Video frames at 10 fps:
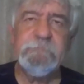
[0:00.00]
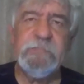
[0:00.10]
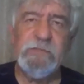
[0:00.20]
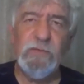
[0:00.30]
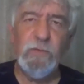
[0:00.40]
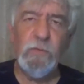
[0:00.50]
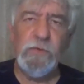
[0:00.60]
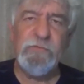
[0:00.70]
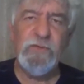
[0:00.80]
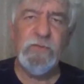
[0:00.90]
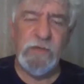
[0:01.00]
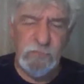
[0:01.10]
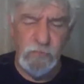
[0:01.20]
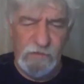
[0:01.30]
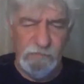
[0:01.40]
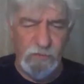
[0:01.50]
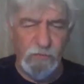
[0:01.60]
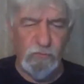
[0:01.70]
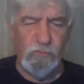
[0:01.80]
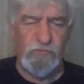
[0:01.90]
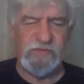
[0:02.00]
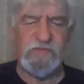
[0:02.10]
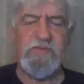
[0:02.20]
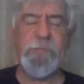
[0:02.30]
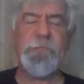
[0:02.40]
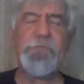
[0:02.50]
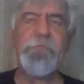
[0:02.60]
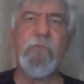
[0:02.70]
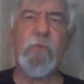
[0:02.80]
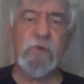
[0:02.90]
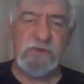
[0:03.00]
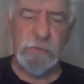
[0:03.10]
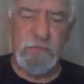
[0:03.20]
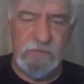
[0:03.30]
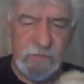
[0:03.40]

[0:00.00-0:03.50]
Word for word: Have you have you have you have you risen up, walked away?